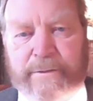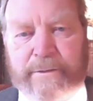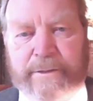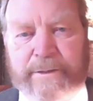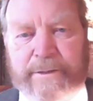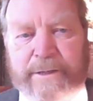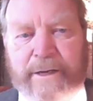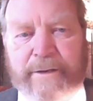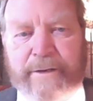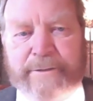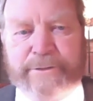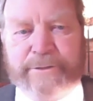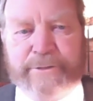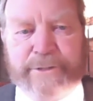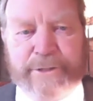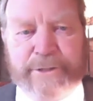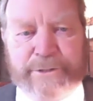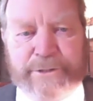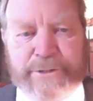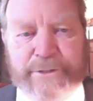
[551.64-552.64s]
In our
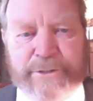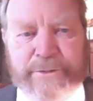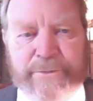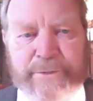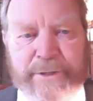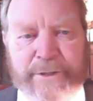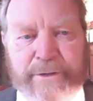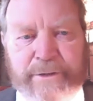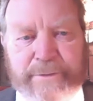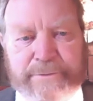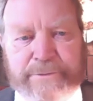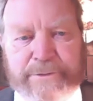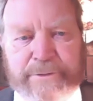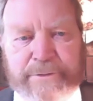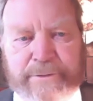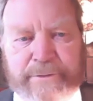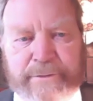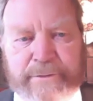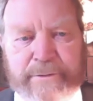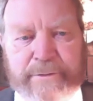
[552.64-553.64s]
tradition, we
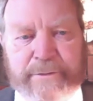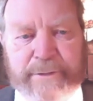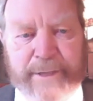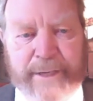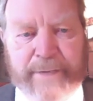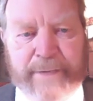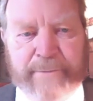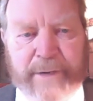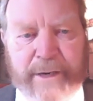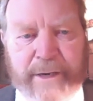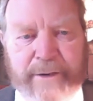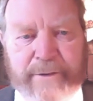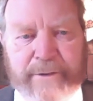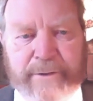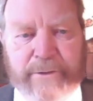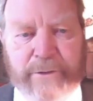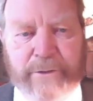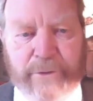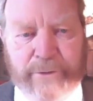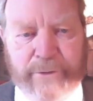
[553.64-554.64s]
often name our
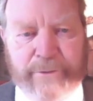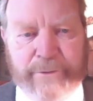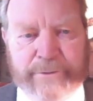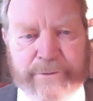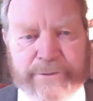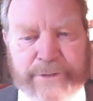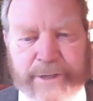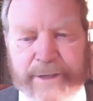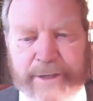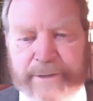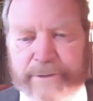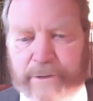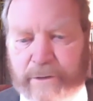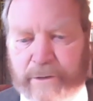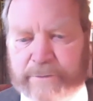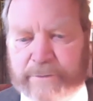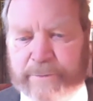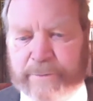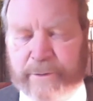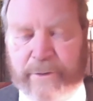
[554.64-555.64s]
halls, our
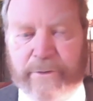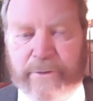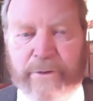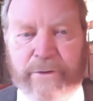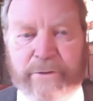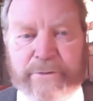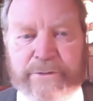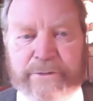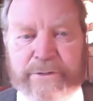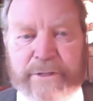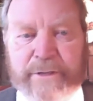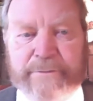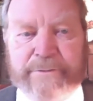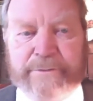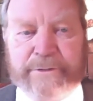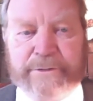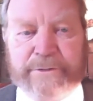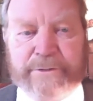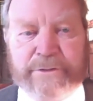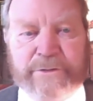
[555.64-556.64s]
gospel halls,
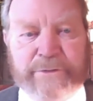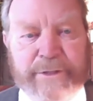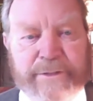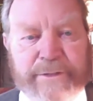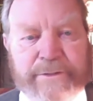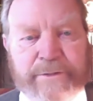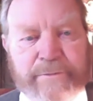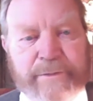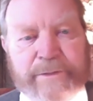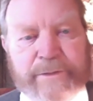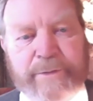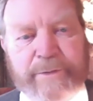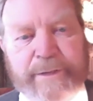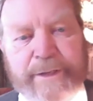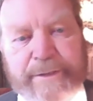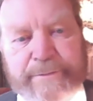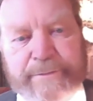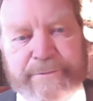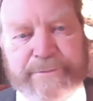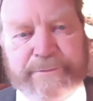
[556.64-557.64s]
after the street in which we
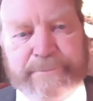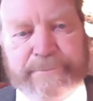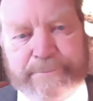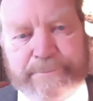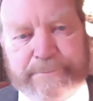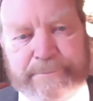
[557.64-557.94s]
live.